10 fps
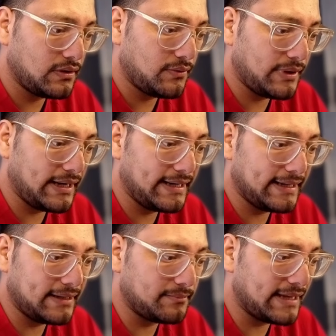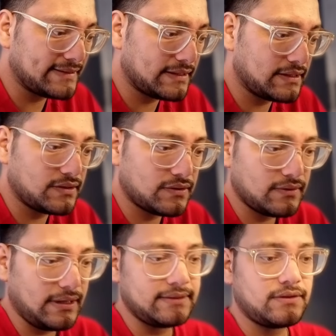right? And message,
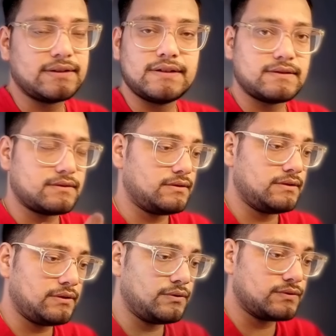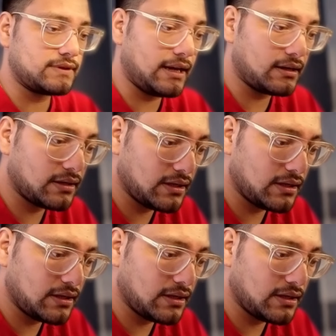and you can just, use that.